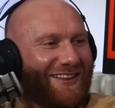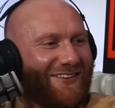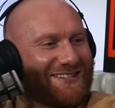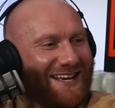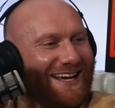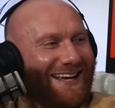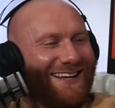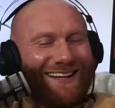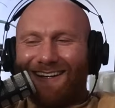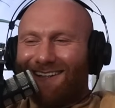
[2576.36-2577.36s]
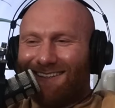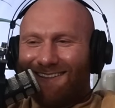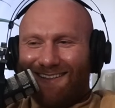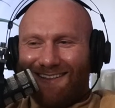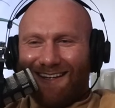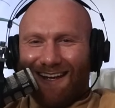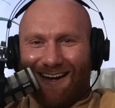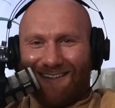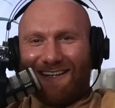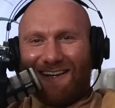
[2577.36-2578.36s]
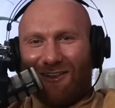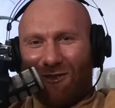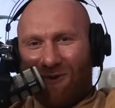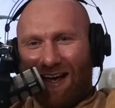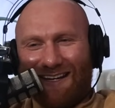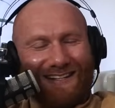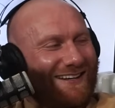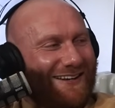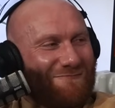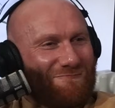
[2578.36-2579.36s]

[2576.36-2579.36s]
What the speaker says: loves it, eh? He had Ariel Helwani doing it.